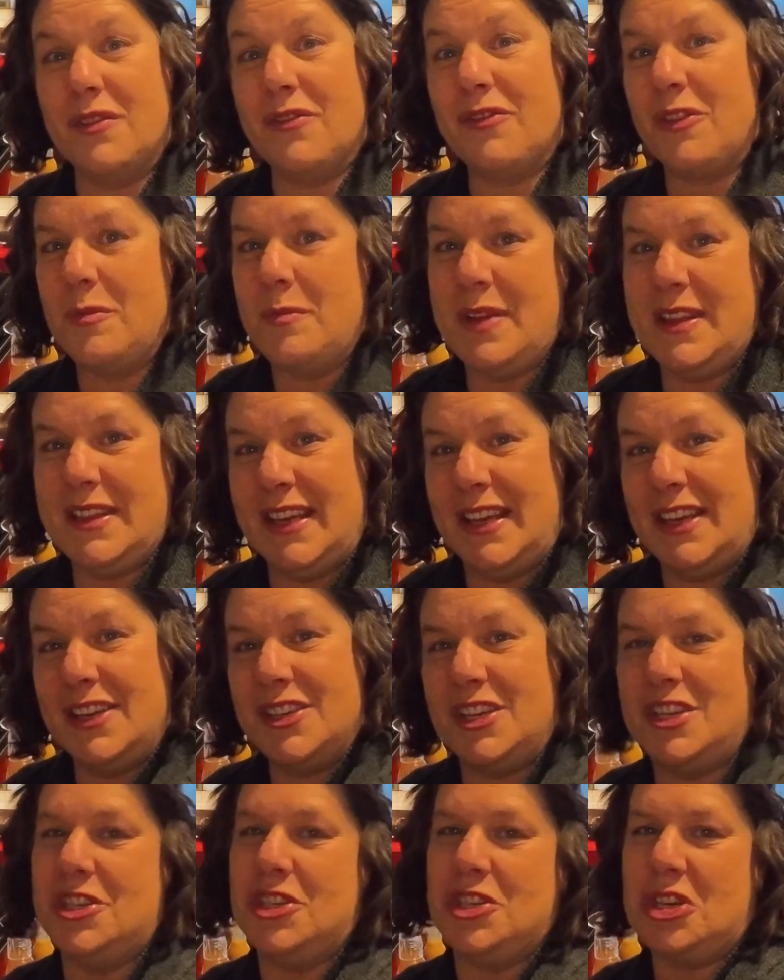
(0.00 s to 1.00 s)

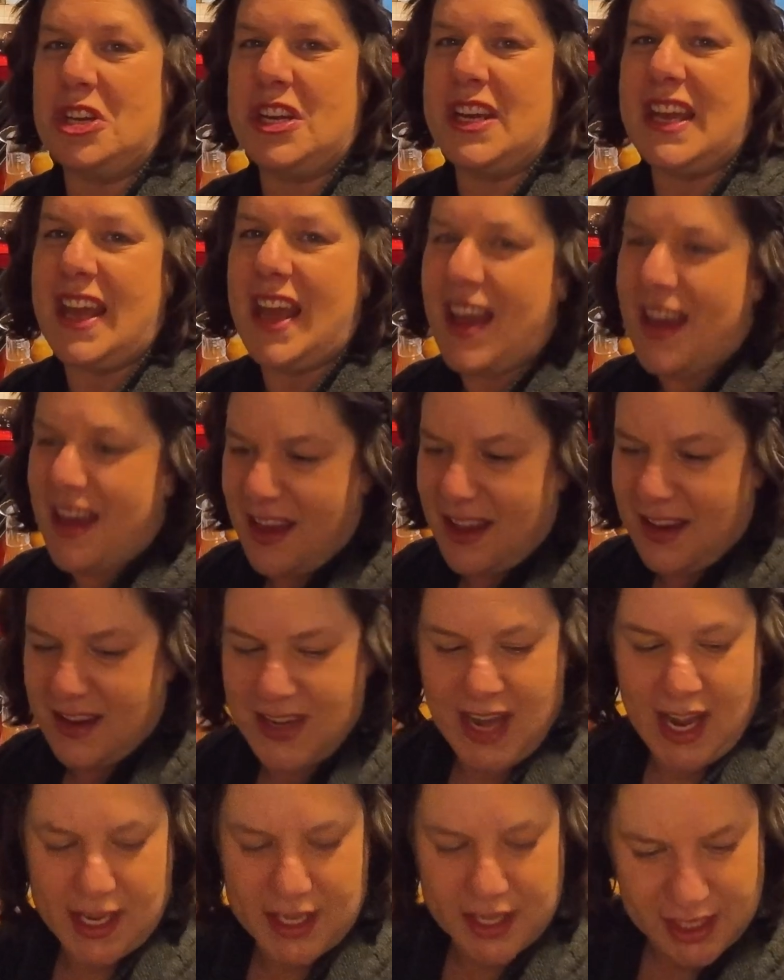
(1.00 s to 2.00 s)
fermentation journey
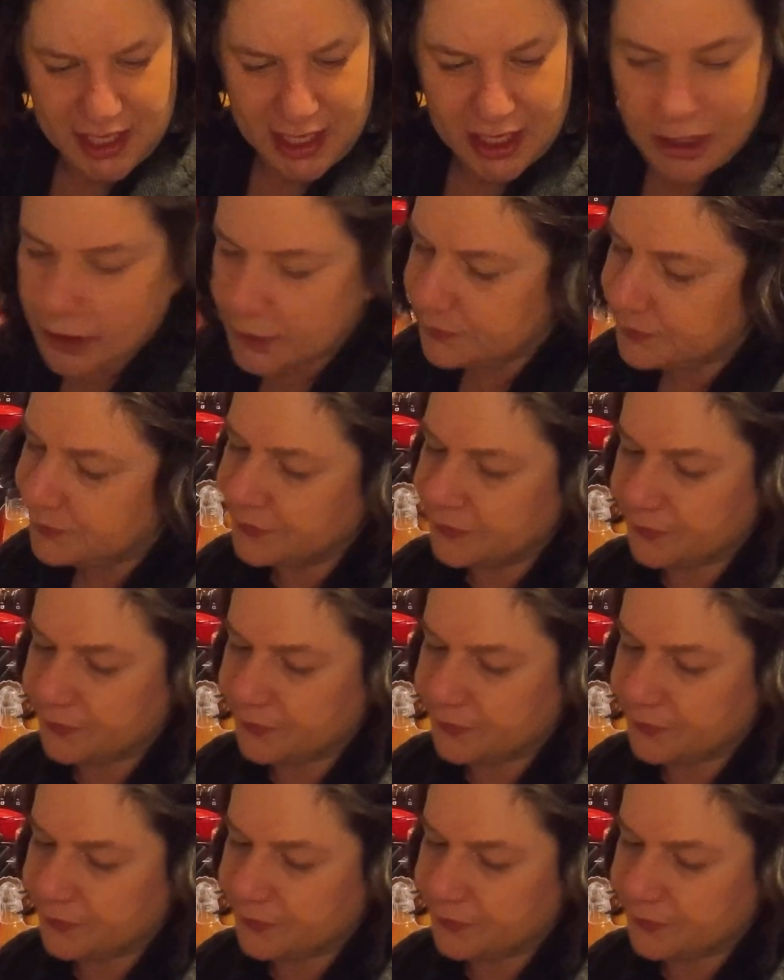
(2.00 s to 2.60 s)
next year.